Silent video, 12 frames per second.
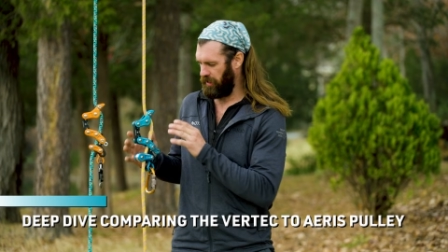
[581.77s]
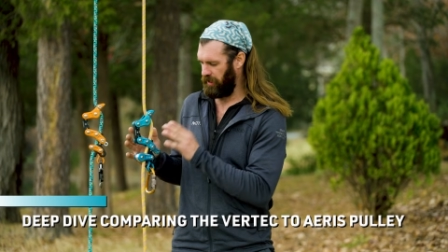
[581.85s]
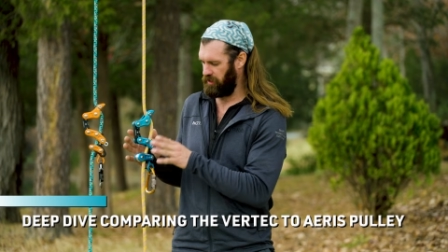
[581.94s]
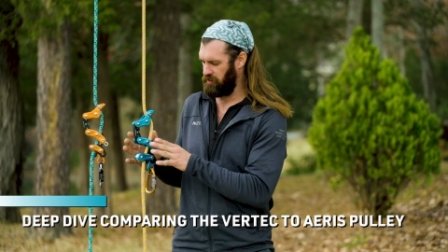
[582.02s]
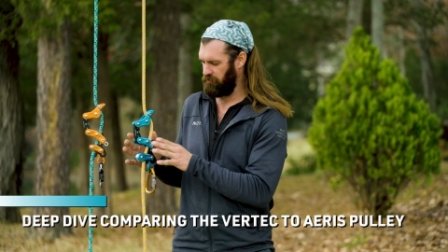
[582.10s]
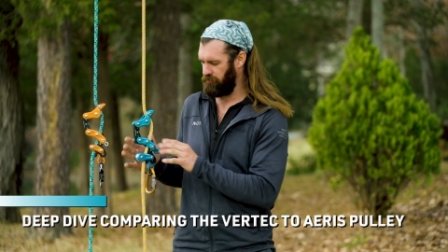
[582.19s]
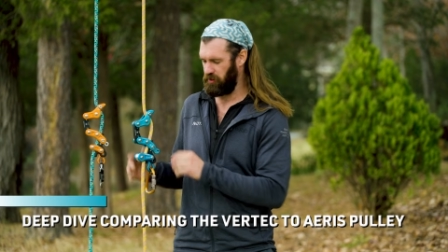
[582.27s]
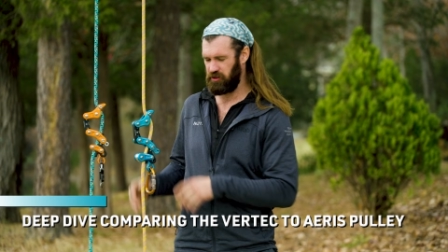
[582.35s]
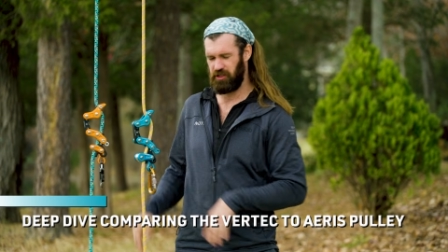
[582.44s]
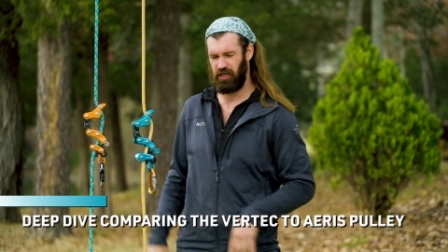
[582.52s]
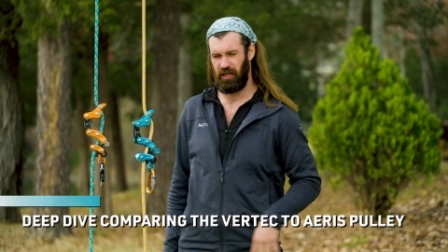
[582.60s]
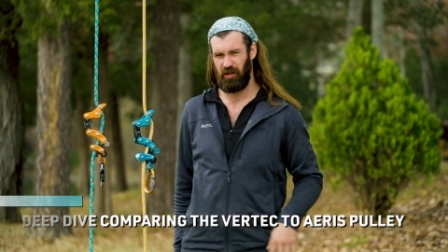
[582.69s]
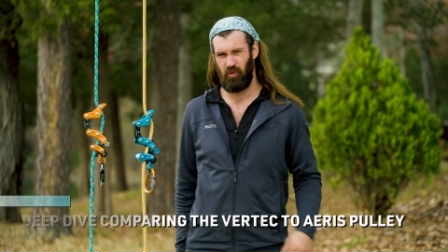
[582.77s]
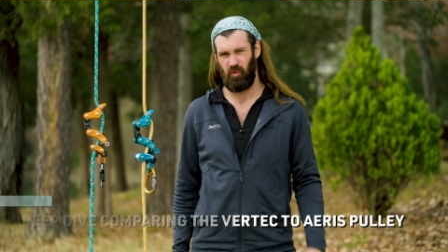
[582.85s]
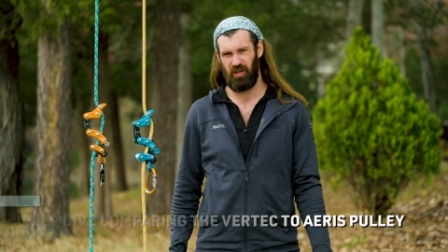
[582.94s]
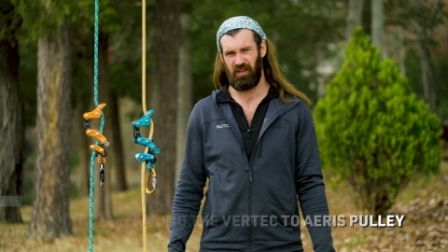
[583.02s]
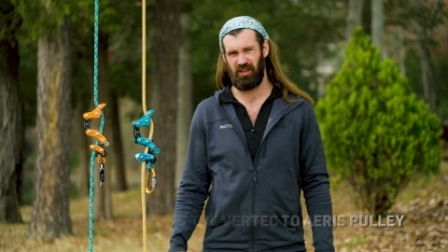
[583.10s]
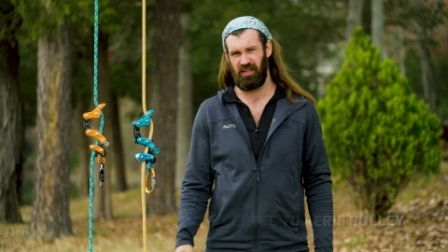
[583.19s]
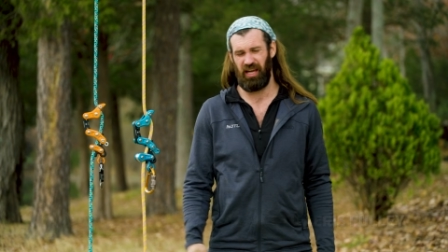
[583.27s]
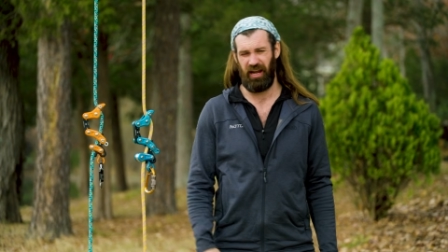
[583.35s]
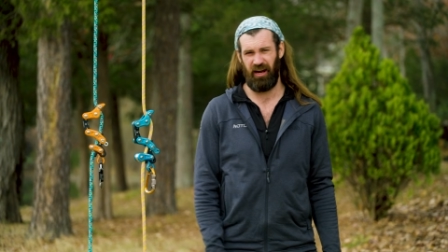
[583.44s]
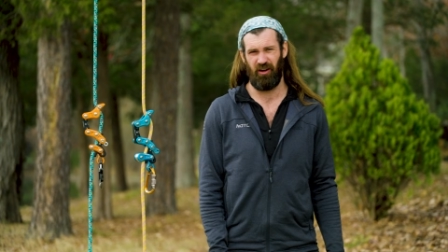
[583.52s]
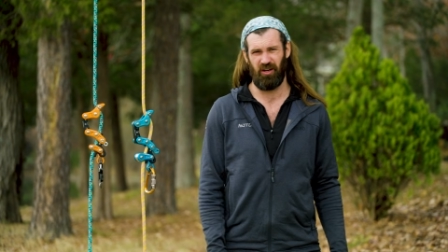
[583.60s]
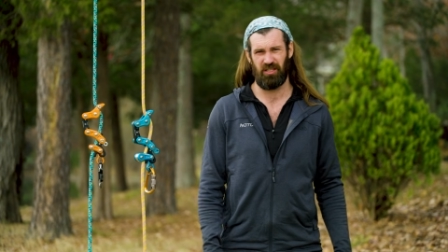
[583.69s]
and the Vertec with the
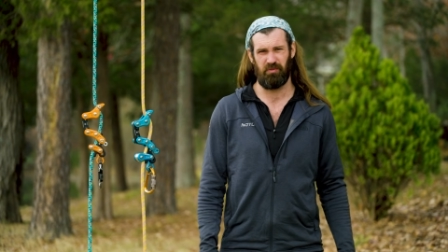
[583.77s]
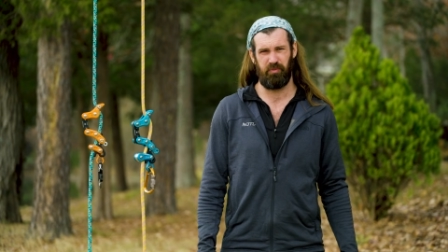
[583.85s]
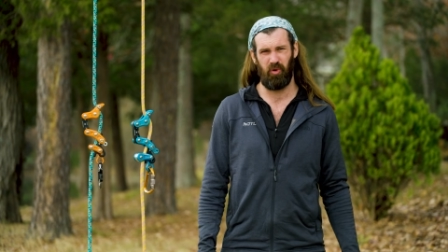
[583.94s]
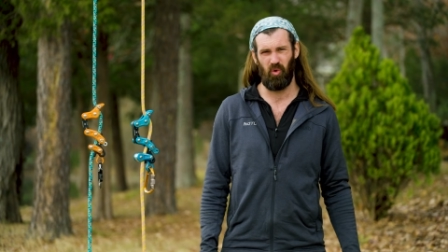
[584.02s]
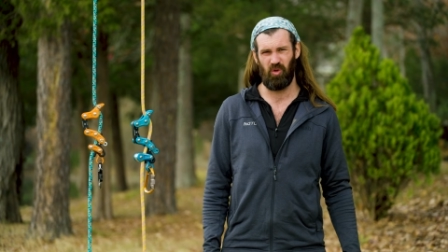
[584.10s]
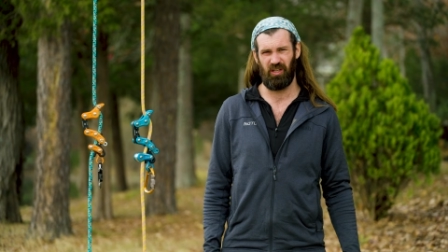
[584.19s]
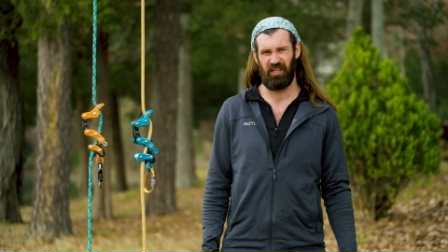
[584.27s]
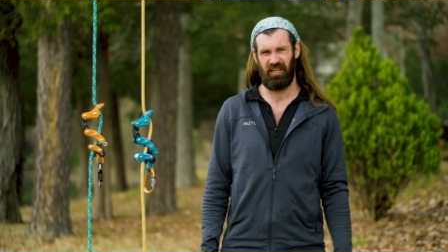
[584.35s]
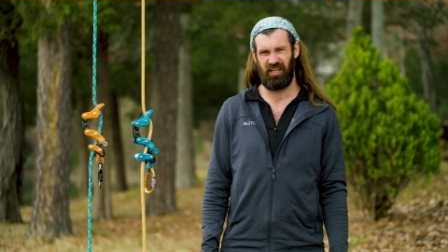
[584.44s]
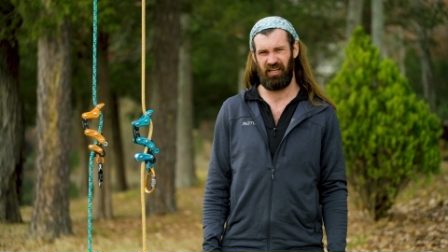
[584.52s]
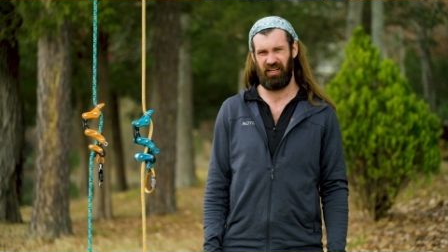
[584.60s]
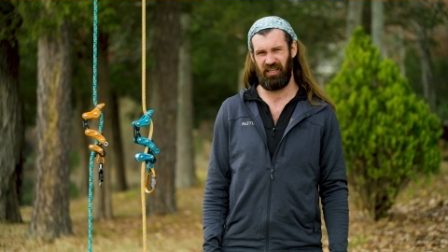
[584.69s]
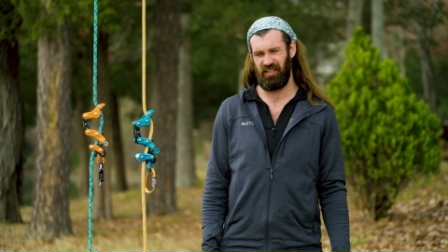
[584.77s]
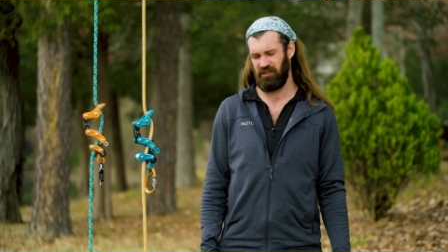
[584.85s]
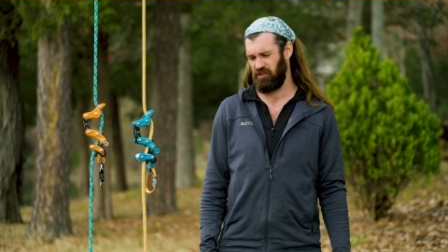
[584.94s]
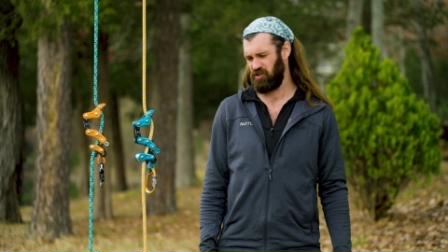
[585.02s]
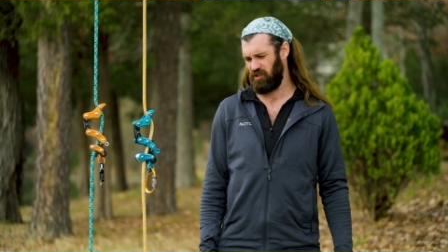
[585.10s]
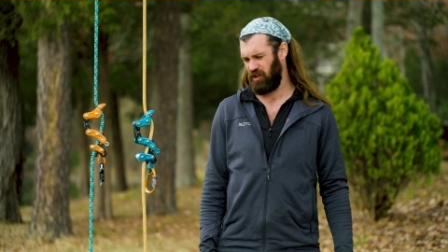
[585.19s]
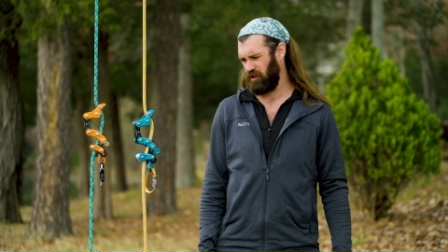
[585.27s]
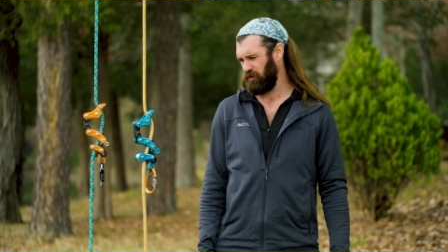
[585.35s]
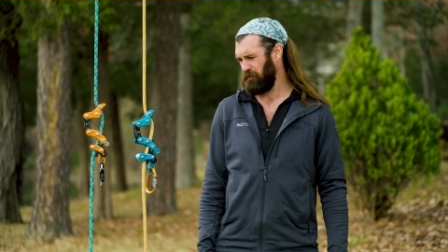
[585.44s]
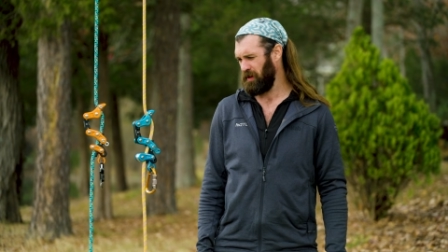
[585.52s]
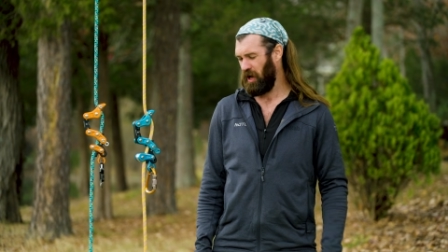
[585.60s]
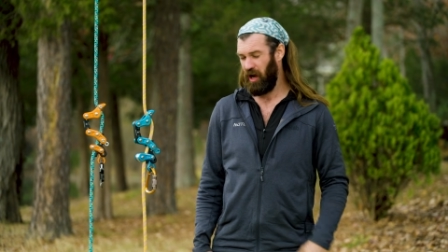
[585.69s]
Aeris Pulley Kit installed.
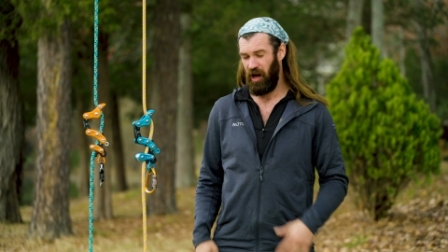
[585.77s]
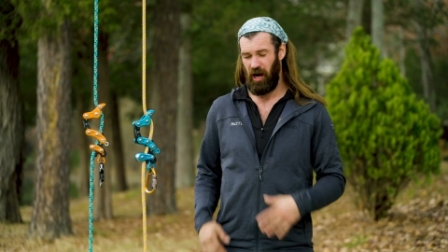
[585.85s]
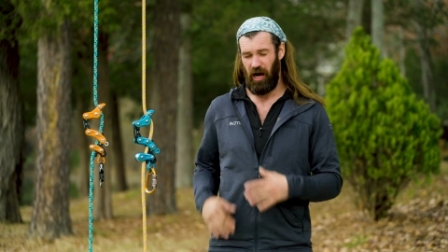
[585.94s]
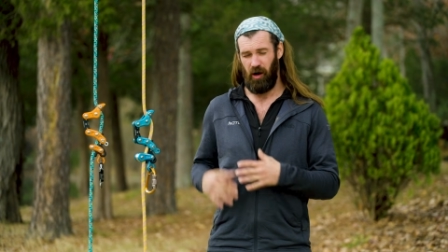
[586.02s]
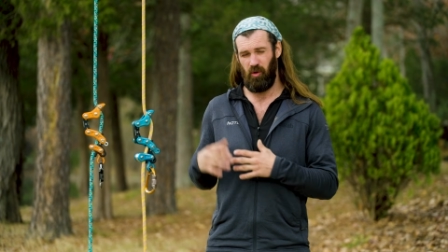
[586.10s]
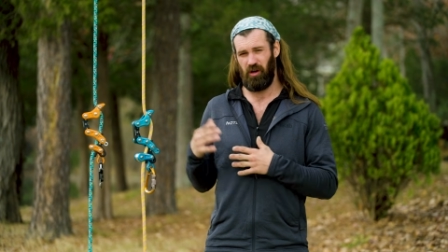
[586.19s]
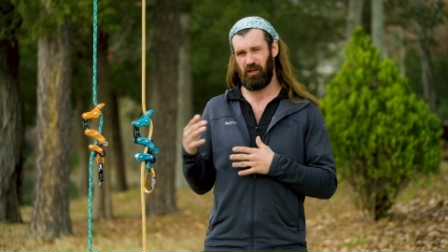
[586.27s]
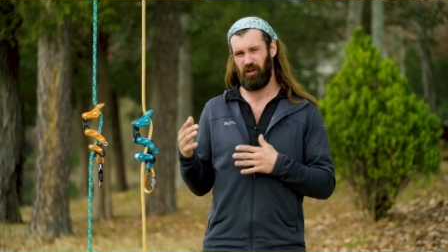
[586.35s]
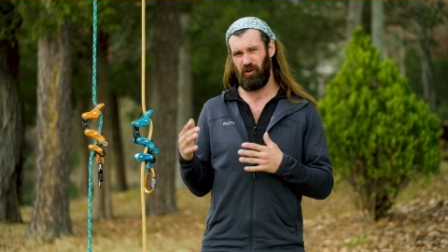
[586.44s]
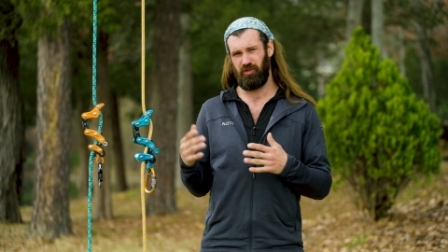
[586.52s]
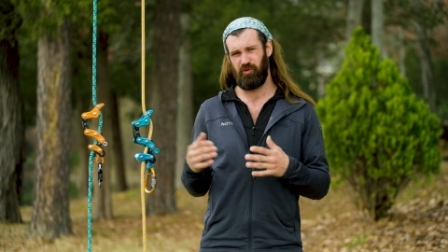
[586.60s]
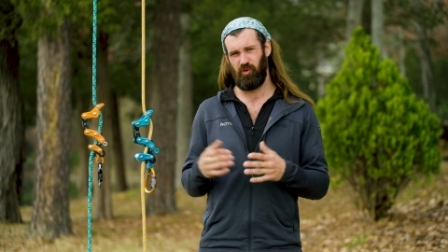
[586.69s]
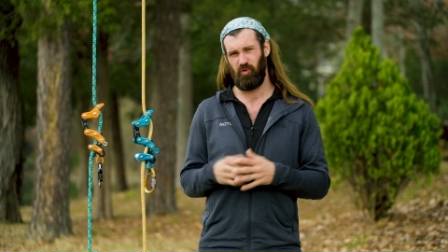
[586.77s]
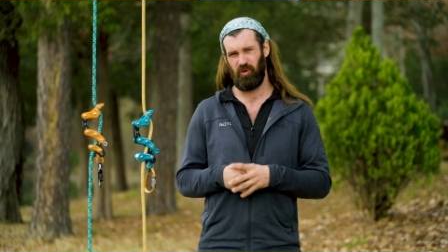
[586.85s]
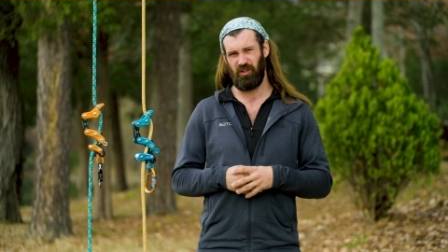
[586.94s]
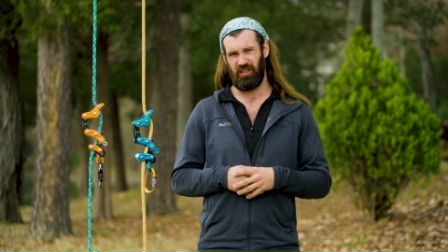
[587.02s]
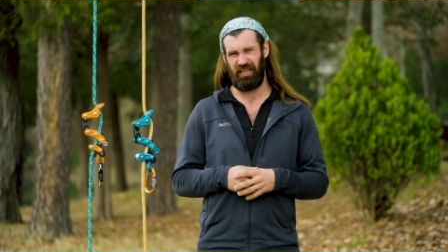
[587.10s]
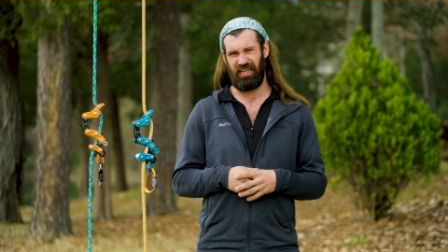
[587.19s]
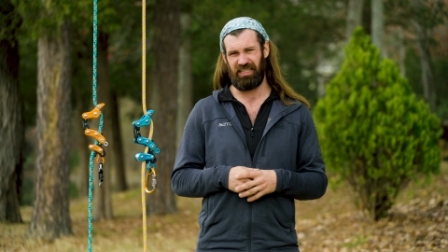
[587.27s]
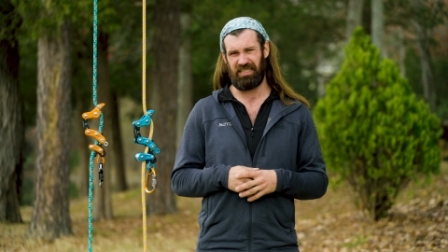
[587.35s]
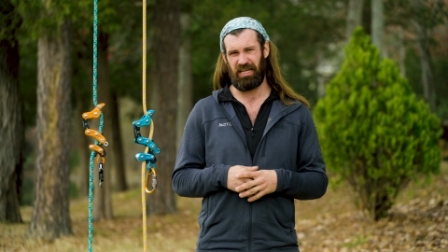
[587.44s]
I want to go through really in